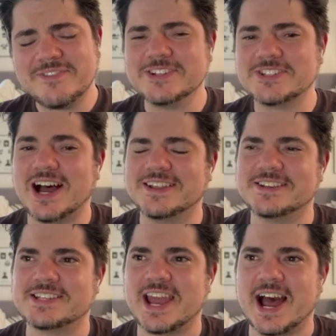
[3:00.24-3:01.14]
It feels
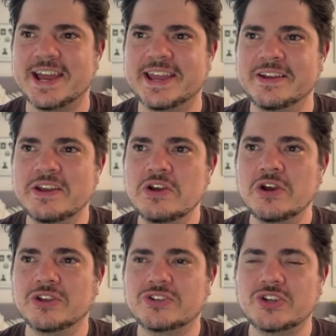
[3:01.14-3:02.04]
odd to say. I
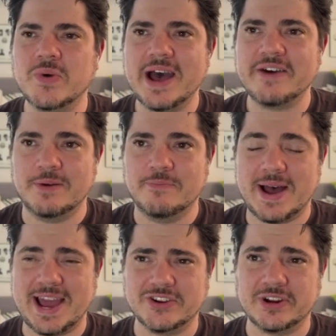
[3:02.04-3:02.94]
do have a
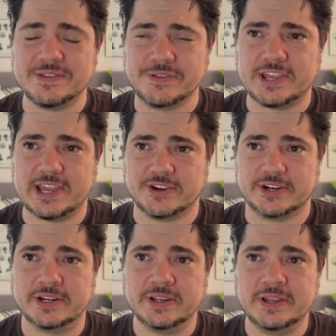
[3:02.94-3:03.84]
minor in
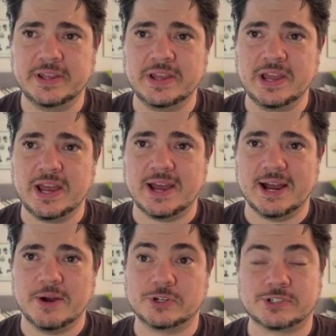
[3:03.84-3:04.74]
theater,
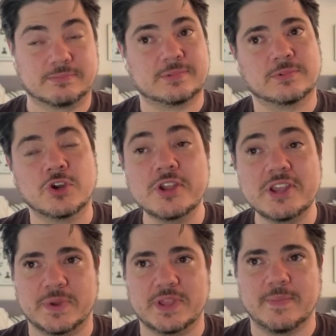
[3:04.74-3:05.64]
which
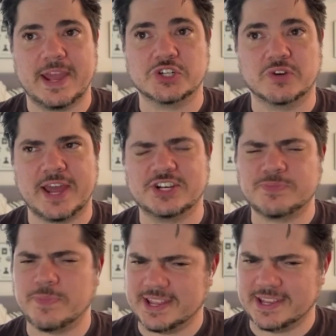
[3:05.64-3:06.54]
could have been a major if I had
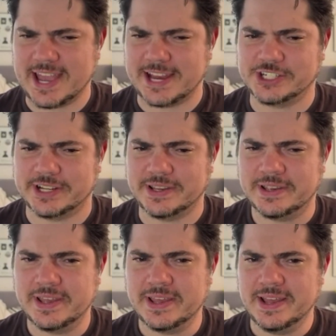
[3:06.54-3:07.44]
just paid
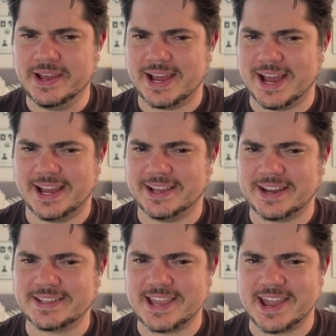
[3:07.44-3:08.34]
attention
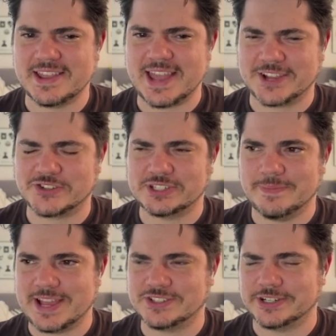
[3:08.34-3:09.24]
and like taken an extra
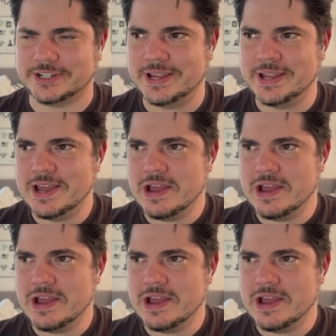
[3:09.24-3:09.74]
semester.